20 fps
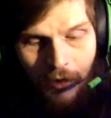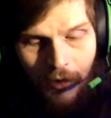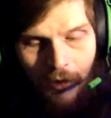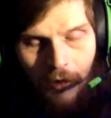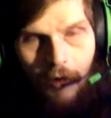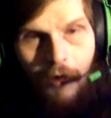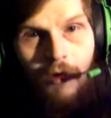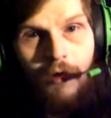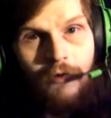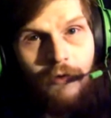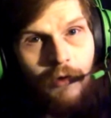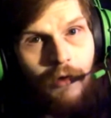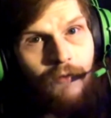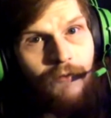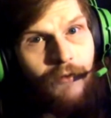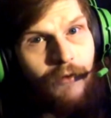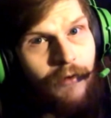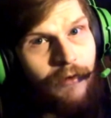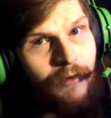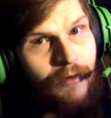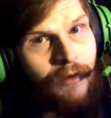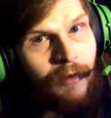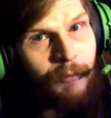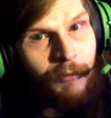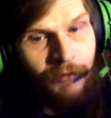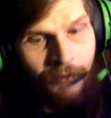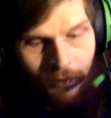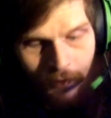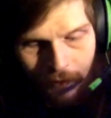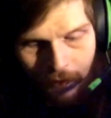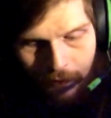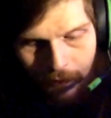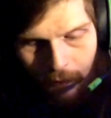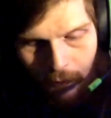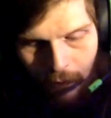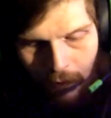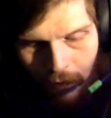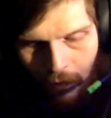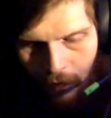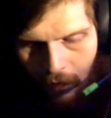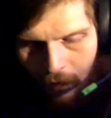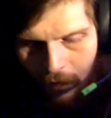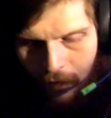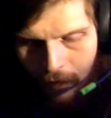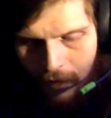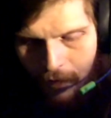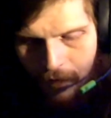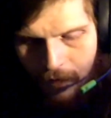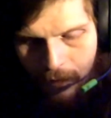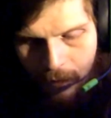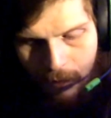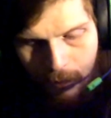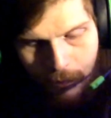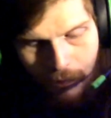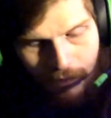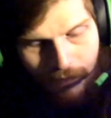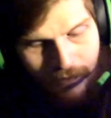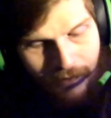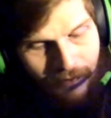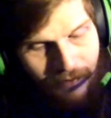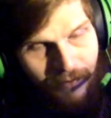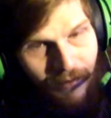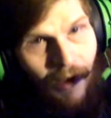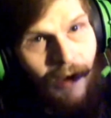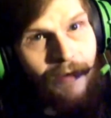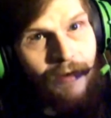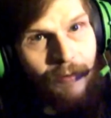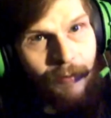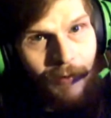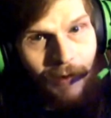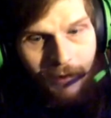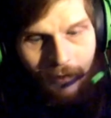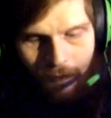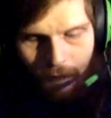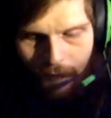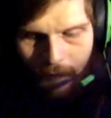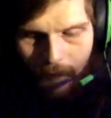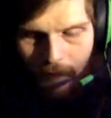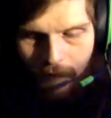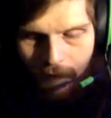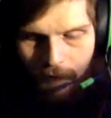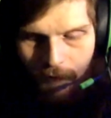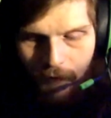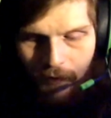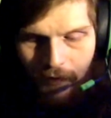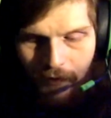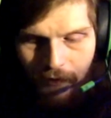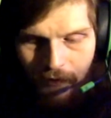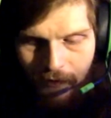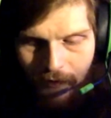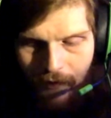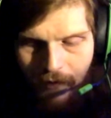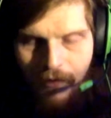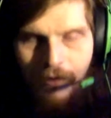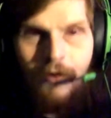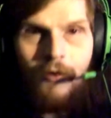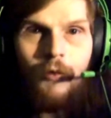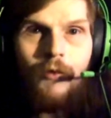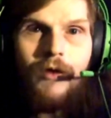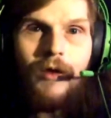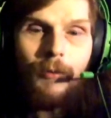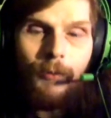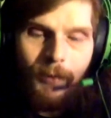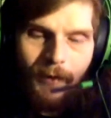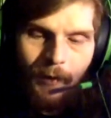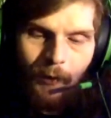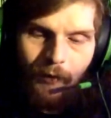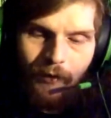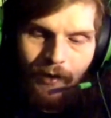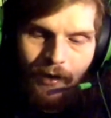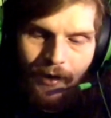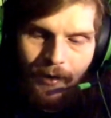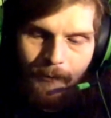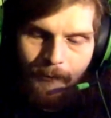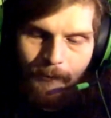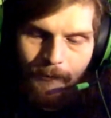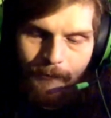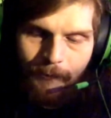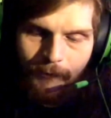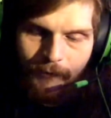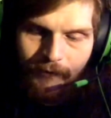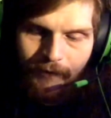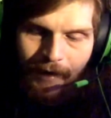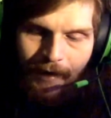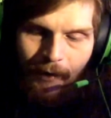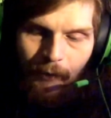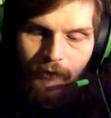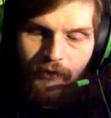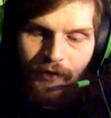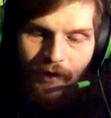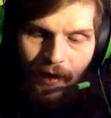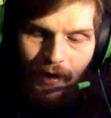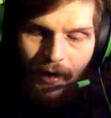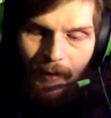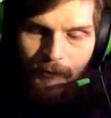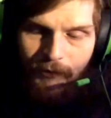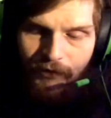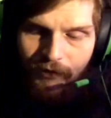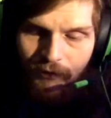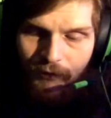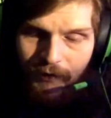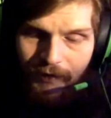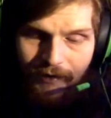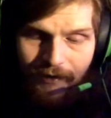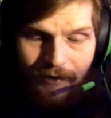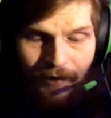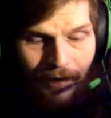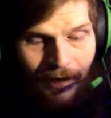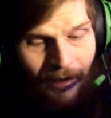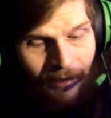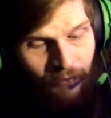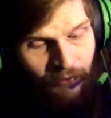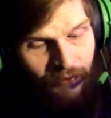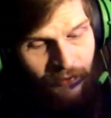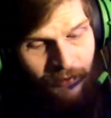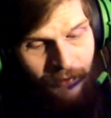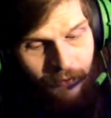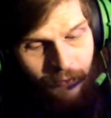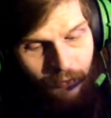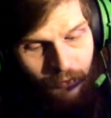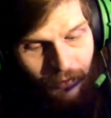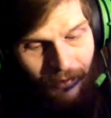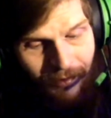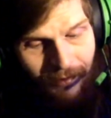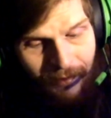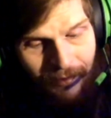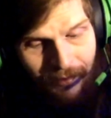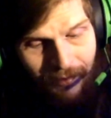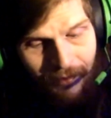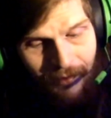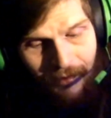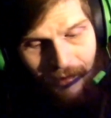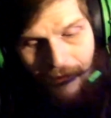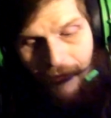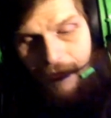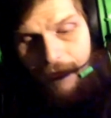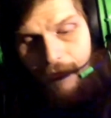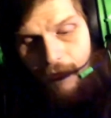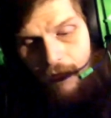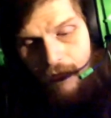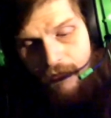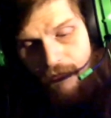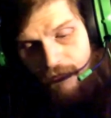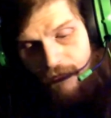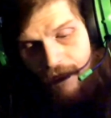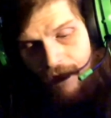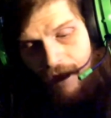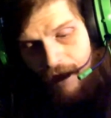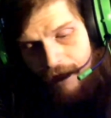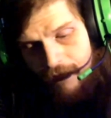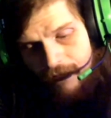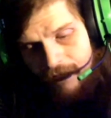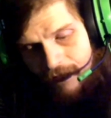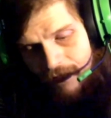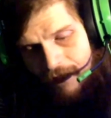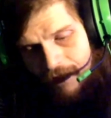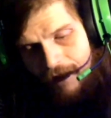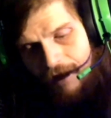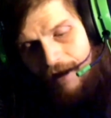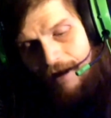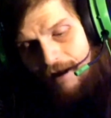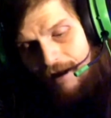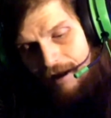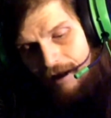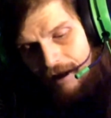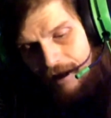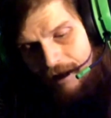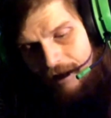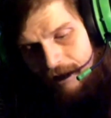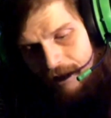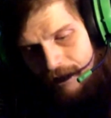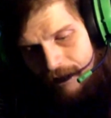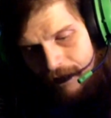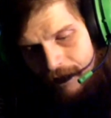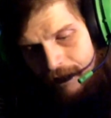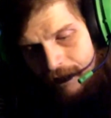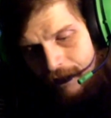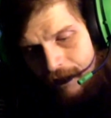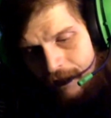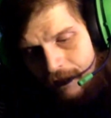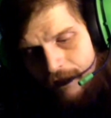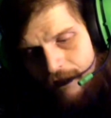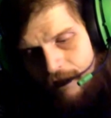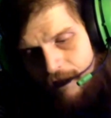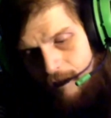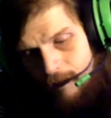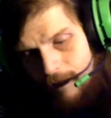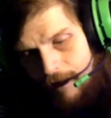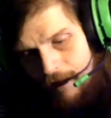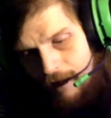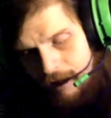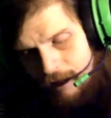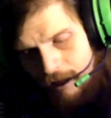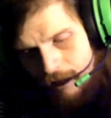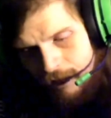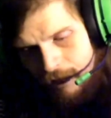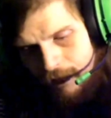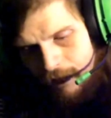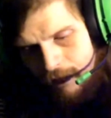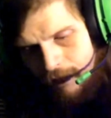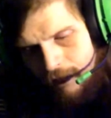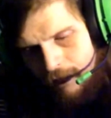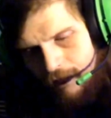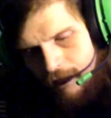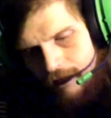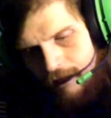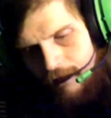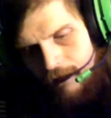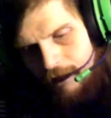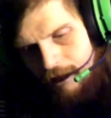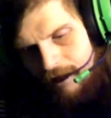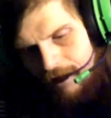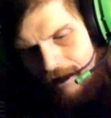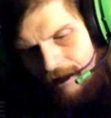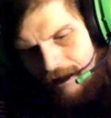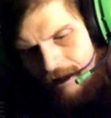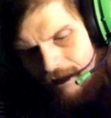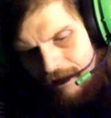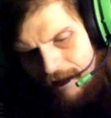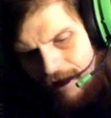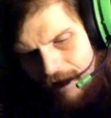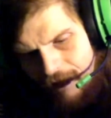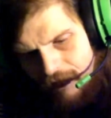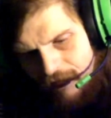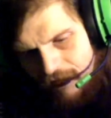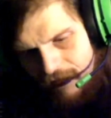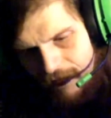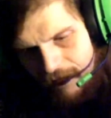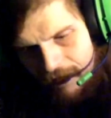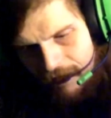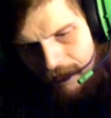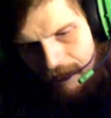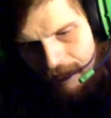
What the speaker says: All in all, very good episode of Raw. We move into Dynamite from the first. We have House Hobbs defeating Action Andretti, AR Fox, Eddie Kingston, Commander, Konosuke Takeshita,